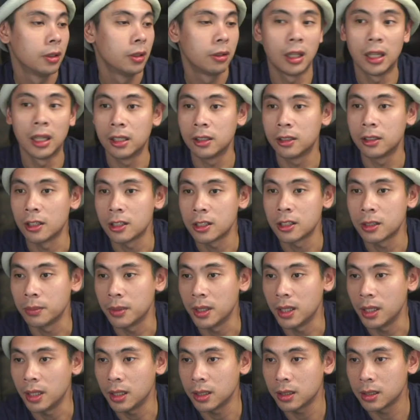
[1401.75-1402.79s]
Right,
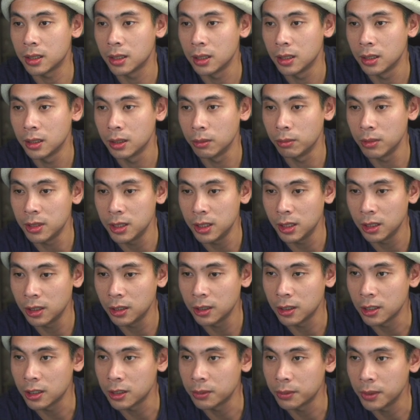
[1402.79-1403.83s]
dustmat. Did we see
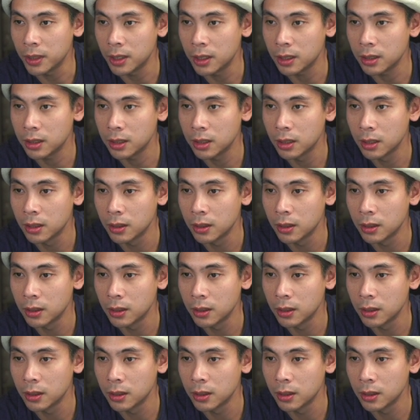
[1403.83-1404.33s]
the dustmat?